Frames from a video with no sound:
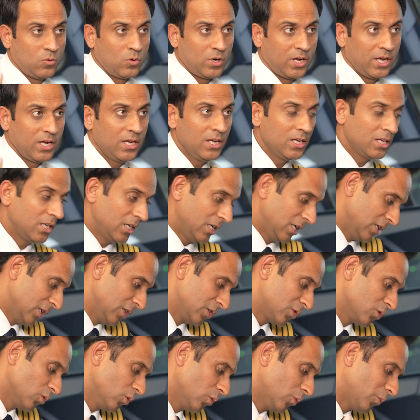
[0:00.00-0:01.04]
Okay,
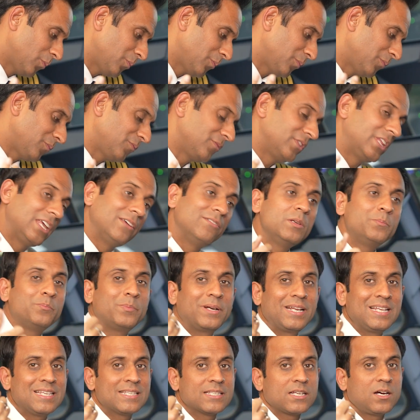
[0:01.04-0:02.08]
so they will
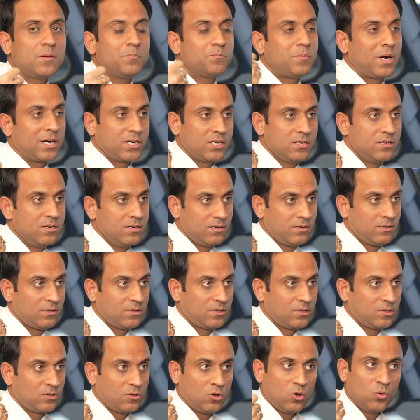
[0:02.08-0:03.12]
press a button
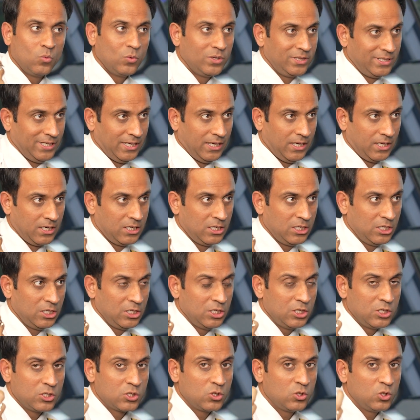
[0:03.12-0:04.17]
over there.
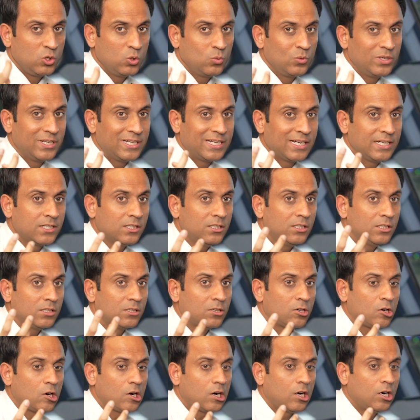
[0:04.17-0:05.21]
So you will get a
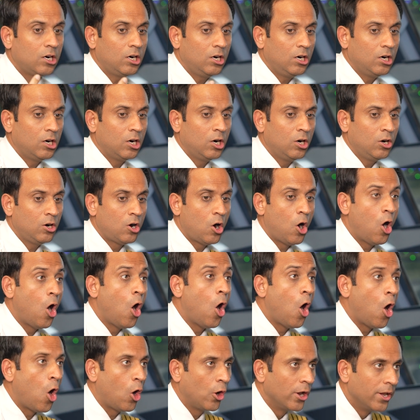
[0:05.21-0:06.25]
a
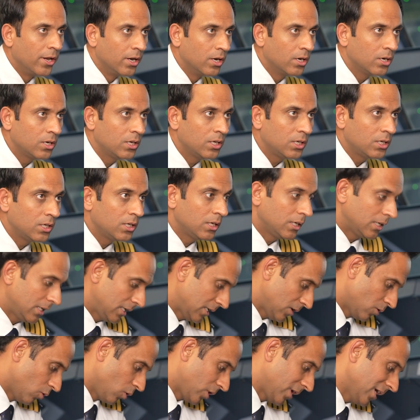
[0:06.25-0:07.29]
horn,
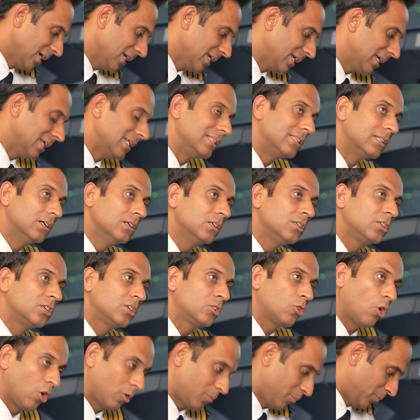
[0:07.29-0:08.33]
okay, in the
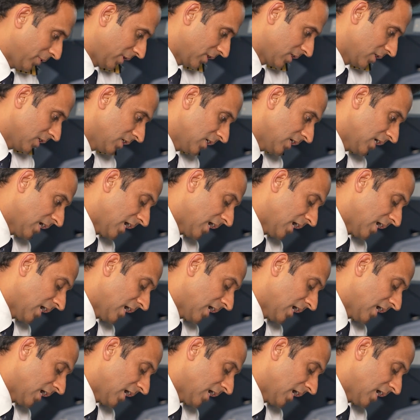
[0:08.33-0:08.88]
cockpit,